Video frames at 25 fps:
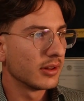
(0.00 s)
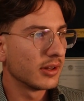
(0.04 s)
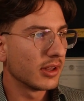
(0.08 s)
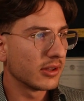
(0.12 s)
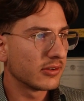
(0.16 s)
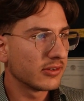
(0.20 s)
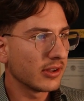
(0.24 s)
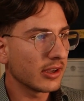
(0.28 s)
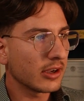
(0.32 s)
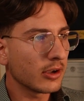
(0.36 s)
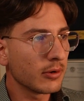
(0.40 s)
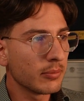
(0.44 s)
The
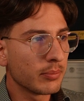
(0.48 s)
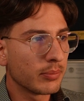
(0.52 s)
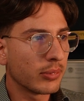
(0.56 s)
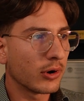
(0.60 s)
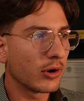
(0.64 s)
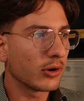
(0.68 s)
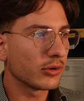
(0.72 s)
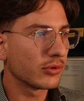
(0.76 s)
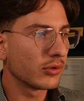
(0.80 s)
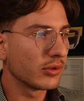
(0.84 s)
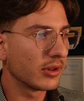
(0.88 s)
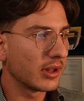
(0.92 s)
second
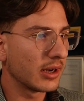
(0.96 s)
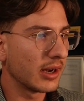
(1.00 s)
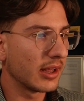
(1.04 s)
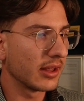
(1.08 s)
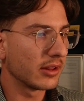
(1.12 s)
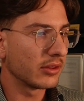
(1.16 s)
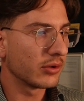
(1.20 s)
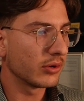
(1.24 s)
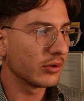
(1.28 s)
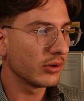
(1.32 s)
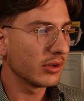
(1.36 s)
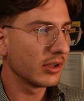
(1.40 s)
part of the
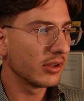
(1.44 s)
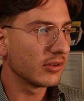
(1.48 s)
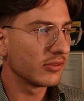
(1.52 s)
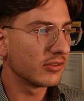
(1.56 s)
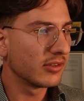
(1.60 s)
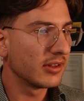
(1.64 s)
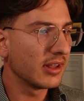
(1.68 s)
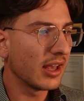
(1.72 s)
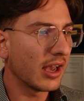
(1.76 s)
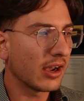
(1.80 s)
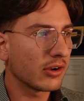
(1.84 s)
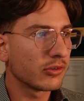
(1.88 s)
letter is
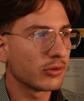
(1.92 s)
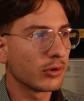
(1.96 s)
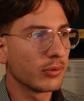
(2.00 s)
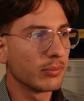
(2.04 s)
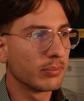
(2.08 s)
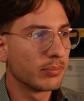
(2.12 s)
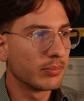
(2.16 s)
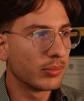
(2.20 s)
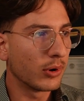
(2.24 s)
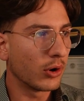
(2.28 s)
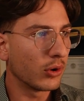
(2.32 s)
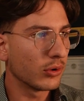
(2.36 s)
the actual
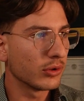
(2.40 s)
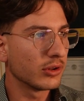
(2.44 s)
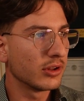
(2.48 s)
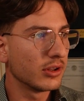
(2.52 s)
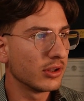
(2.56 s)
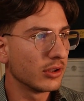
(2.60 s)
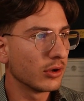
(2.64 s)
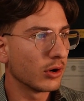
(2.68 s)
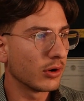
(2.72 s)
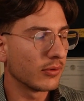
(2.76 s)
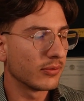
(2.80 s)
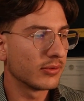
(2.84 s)

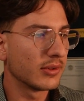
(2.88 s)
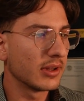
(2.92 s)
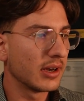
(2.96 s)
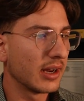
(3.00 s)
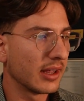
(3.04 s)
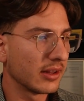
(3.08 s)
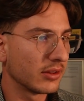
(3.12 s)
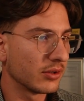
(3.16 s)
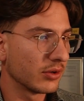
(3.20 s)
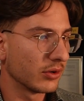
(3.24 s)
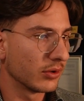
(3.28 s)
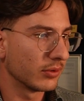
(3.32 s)
body of the
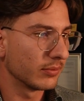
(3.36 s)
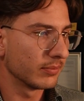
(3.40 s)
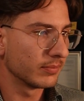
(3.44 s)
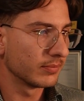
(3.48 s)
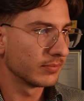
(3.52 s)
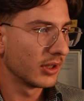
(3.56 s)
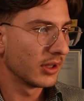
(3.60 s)
letter.